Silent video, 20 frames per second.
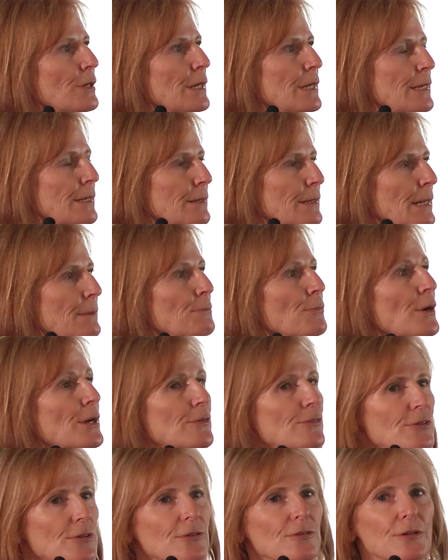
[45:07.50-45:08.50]

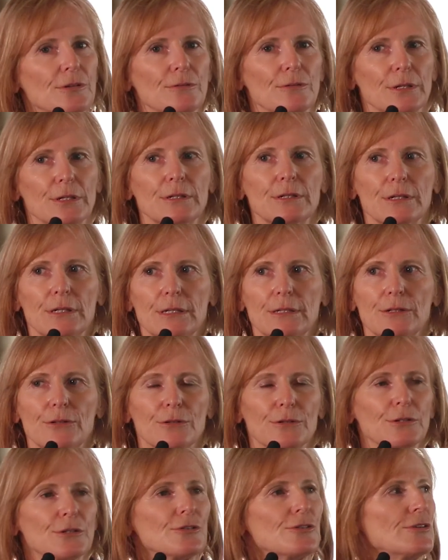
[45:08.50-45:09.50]
embraces or
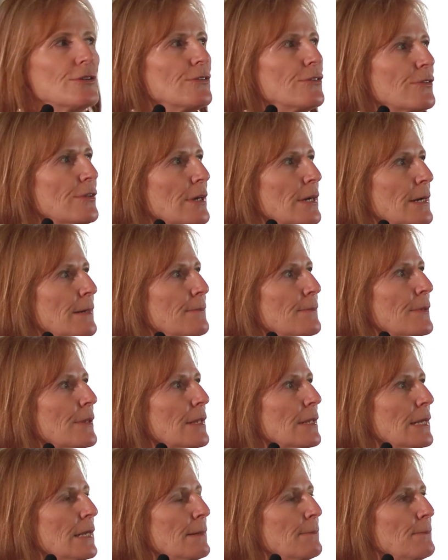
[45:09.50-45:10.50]
encourages
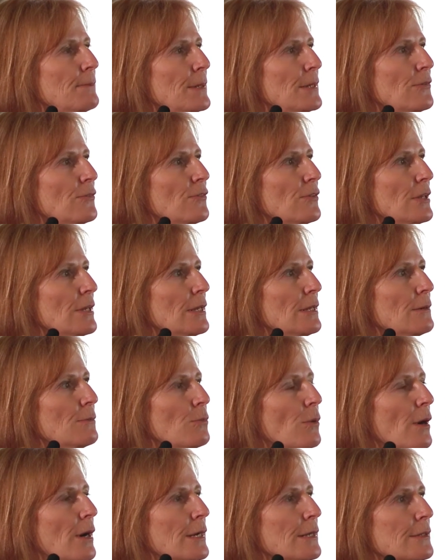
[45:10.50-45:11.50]
the
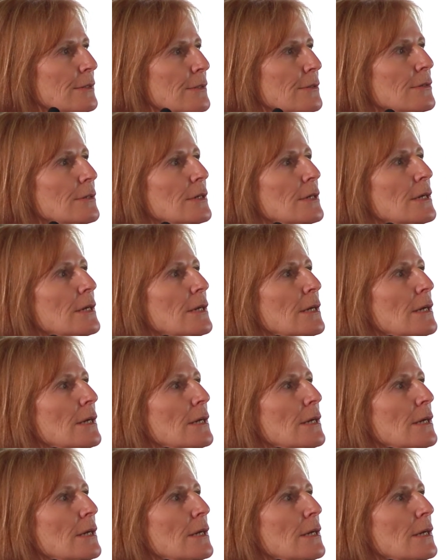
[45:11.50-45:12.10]
BC wine